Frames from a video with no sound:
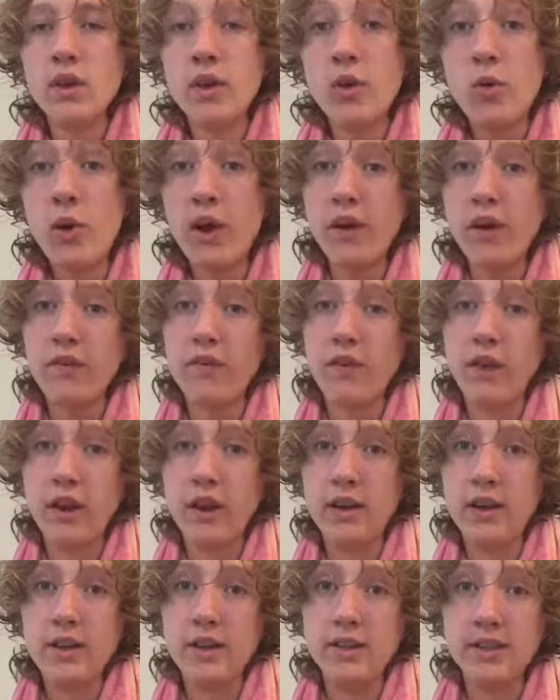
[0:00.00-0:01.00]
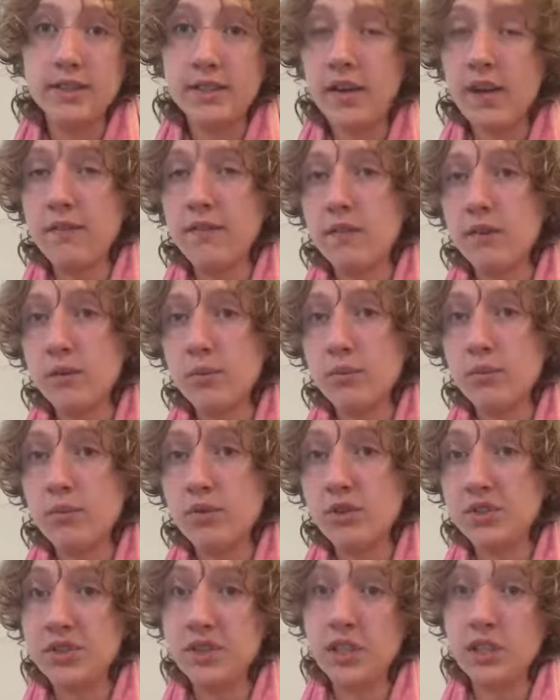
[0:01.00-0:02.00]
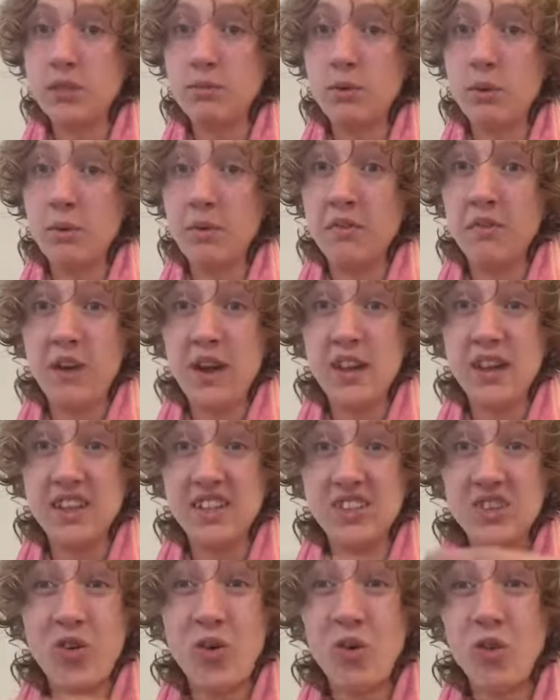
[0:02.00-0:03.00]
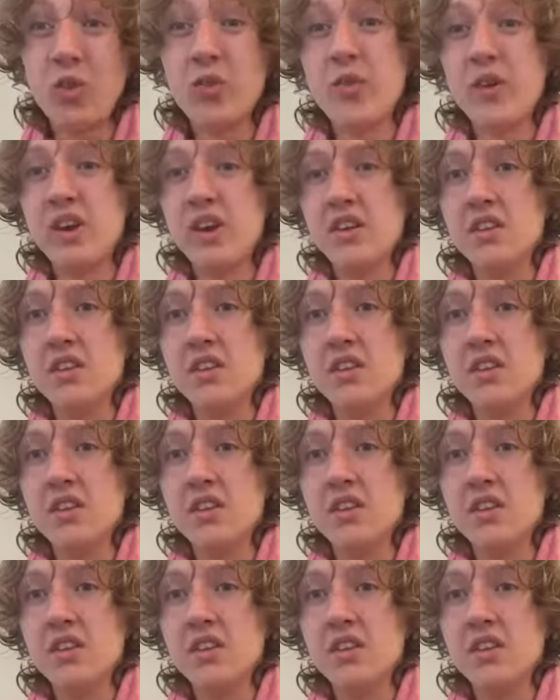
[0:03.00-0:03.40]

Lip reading: Quite frankly, the Stanford prison experiment violates all three